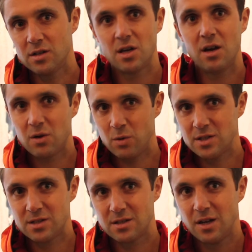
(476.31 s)

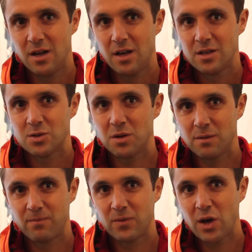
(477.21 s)
turquoise sort
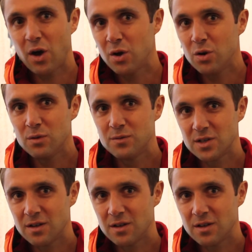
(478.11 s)
of coves,